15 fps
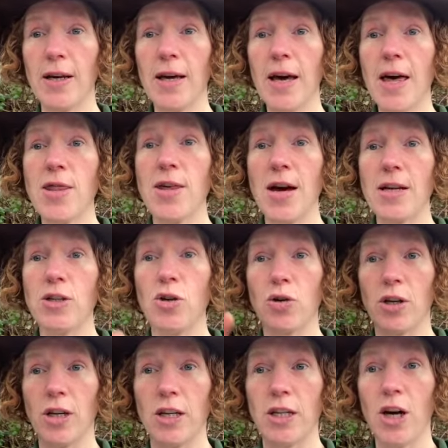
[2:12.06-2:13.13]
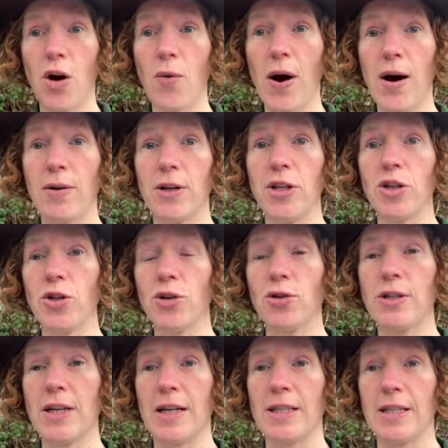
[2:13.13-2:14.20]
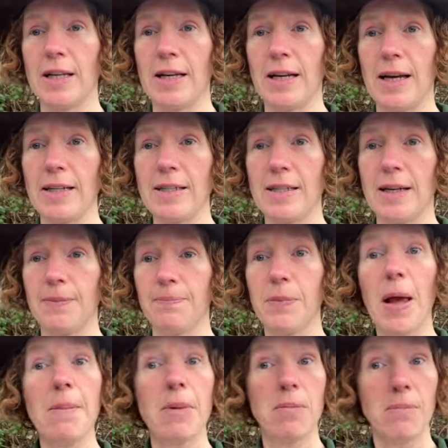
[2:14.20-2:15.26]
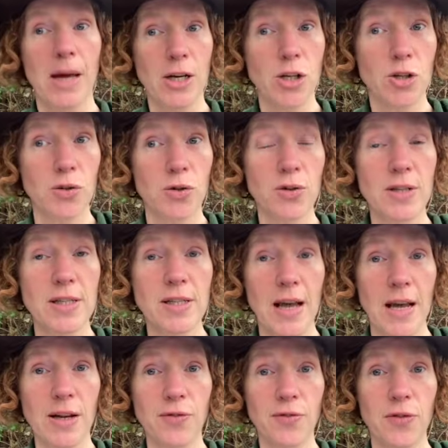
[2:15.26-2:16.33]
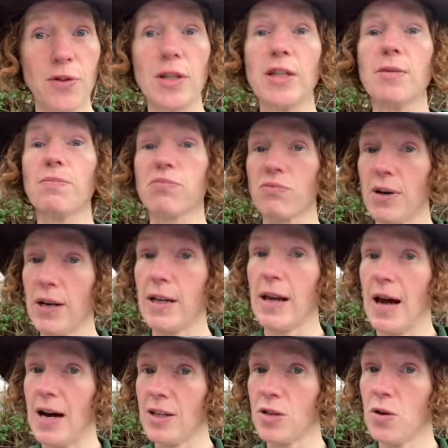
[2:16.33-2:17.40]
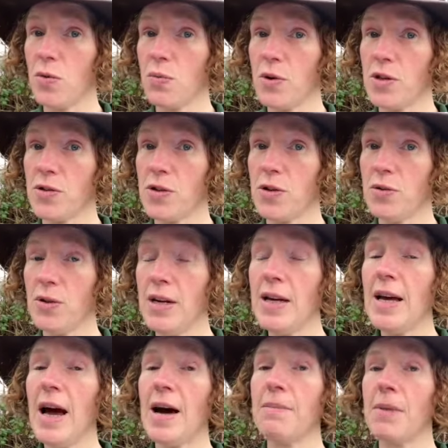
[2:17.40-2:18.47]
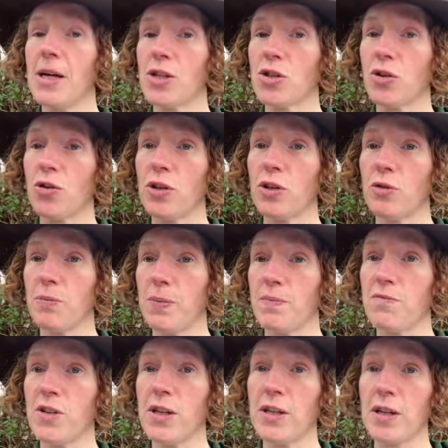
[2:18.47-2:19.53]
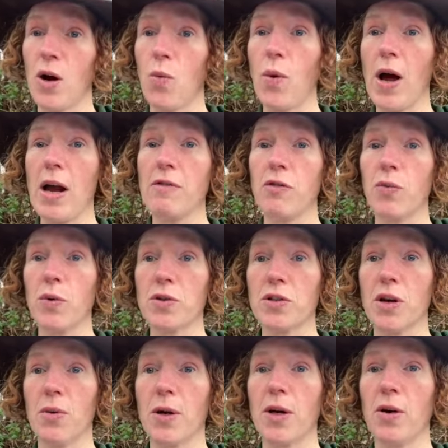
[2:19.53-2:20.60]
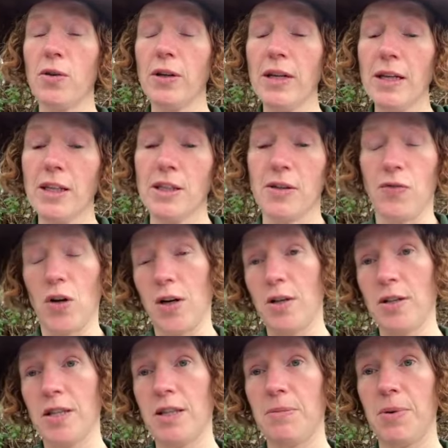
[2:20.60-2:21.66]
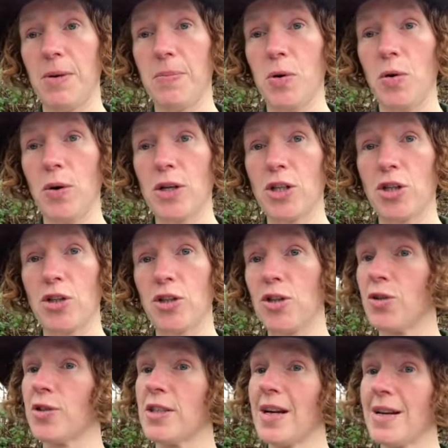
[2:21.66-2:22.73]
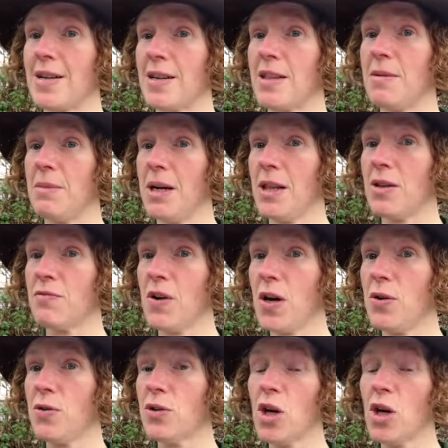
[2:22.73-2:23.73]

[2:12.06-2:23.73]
then you're going to go out and do your data collecting. But make sure you're safe. You need to bring an adult with you and make sure that you're being aware of what's going on. Because if you're asking people questions and you're standing in the middle of the road,